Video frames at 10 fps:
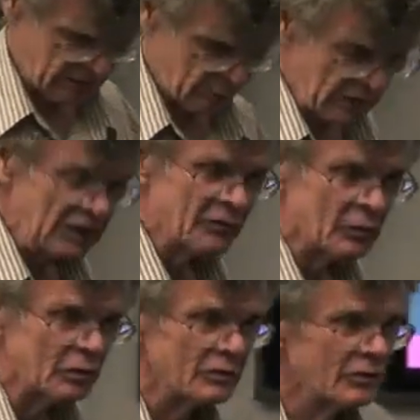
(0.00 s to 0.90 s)

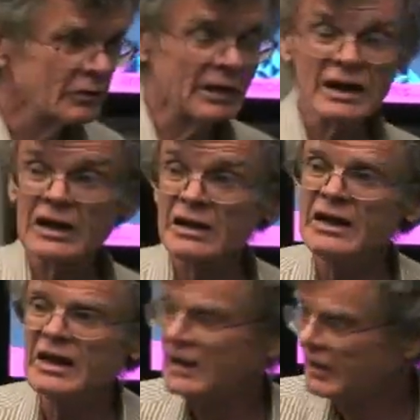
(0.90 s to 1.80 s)
meaningful
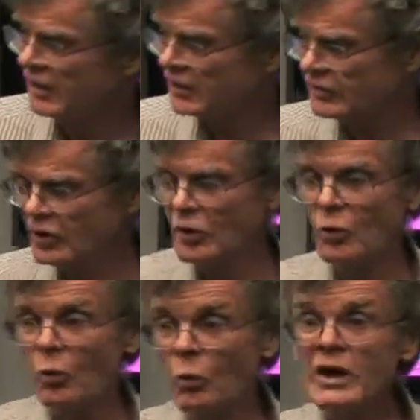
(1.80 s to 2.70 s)
theoretically is,
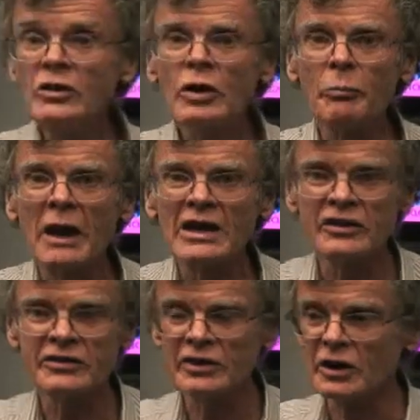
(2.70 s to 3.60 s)
when do you get back
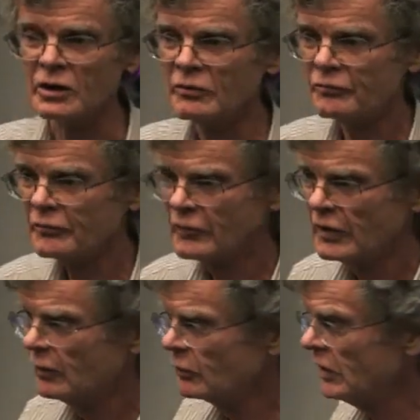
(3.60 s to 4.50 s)
to zero?
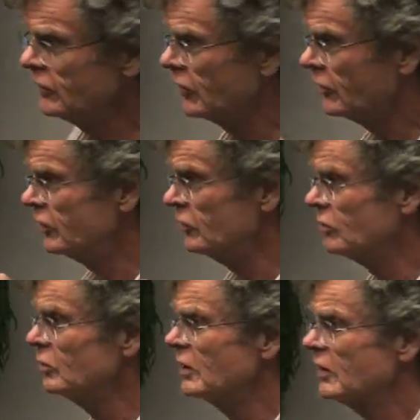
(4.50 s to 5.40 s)
When is it that
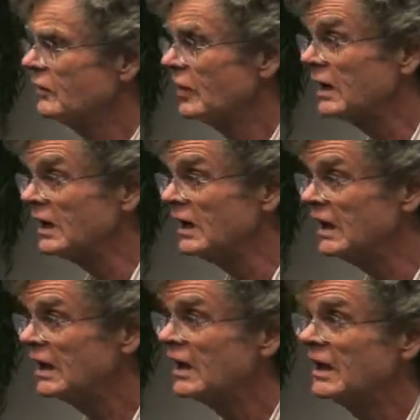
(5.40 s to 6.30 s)
you
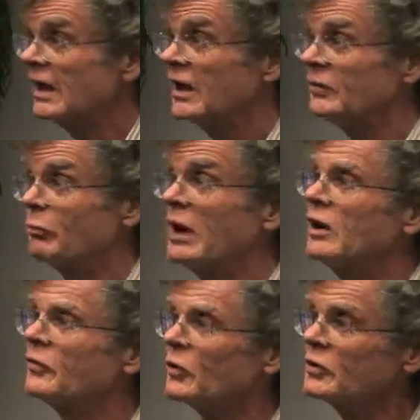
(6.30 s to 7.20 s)
finally have paid
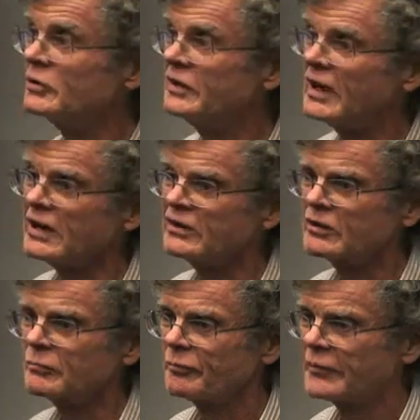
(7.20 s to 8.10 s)
off all your
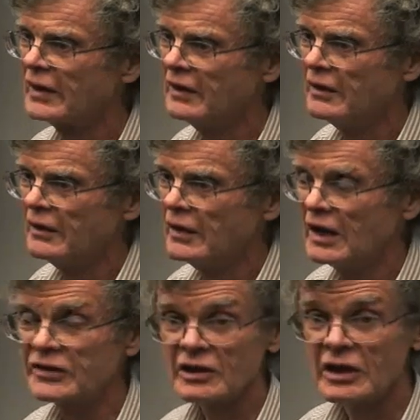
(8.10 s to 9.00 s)
debts? It's,